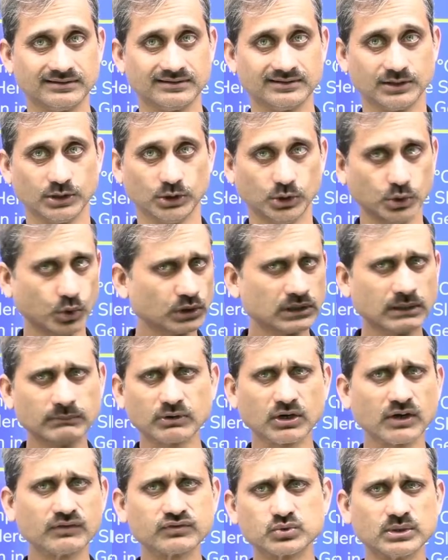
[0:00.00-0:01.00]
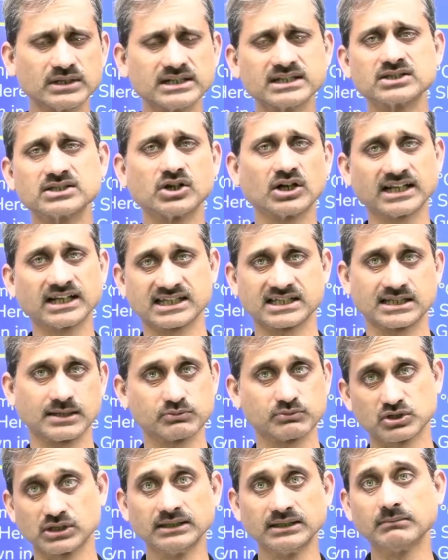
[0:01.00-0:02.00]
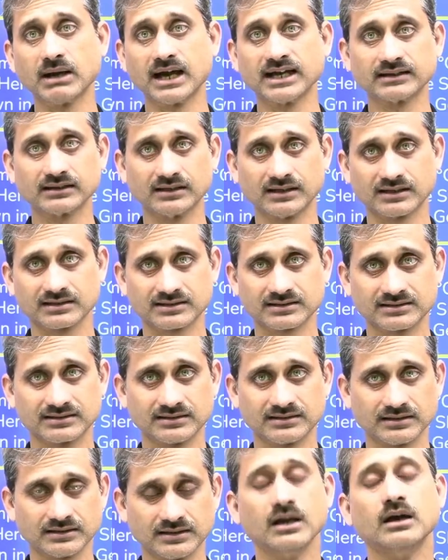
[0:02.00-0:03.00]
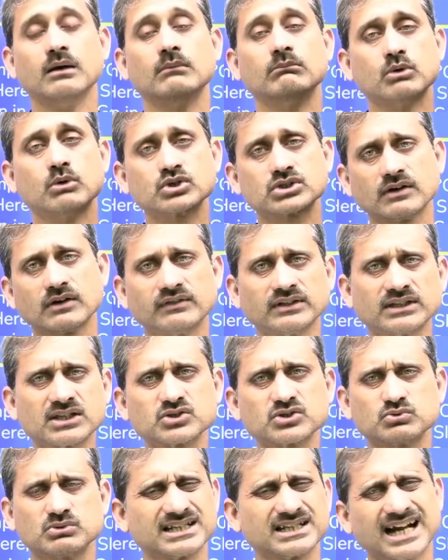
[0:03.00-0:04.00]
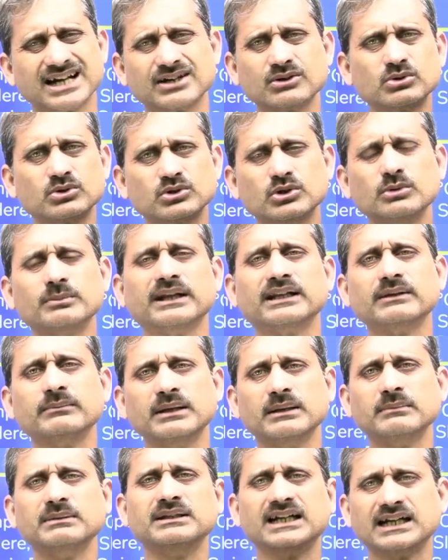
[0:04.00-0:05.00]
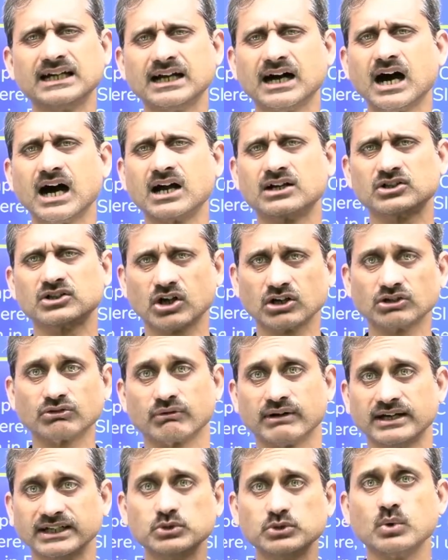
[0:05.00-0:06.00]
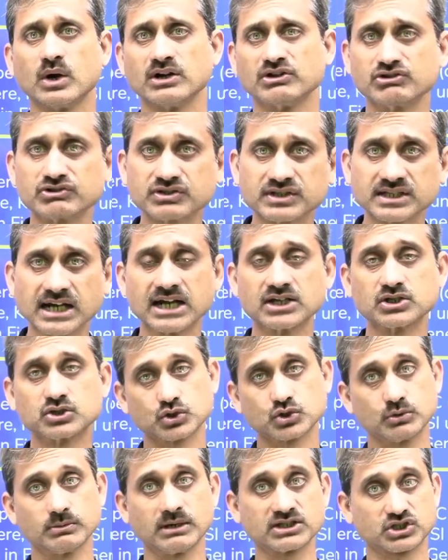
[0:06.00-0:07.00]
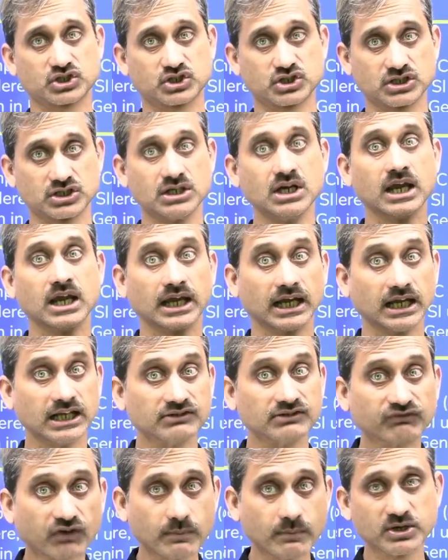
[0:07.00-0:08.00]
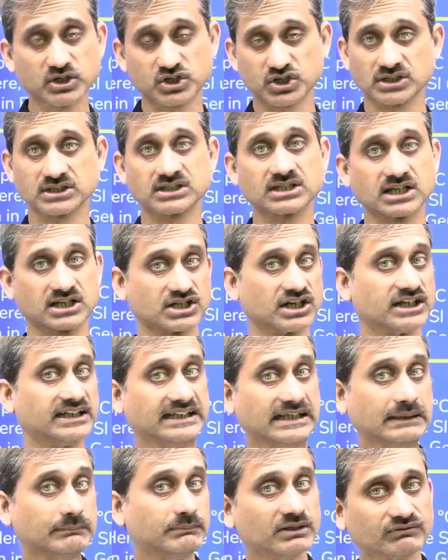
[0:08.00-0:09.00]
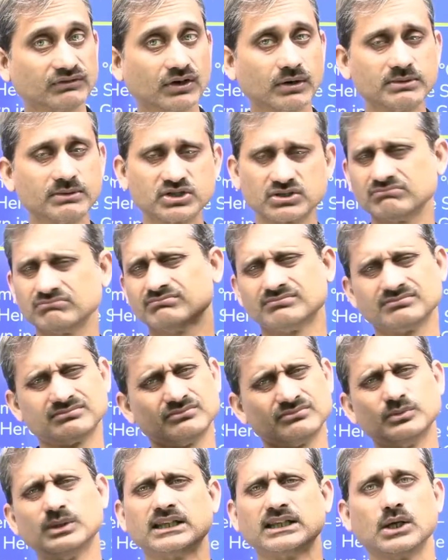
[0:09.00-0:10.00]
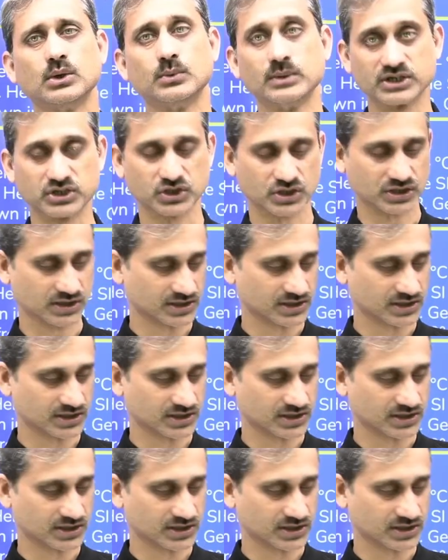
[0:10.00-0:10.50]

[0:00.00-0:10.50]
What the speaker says: Low number of students is not exceptional in my class. Most often the students, I don't know, maybe they are not ready to understand so much information, such a deep information. Well, their wish.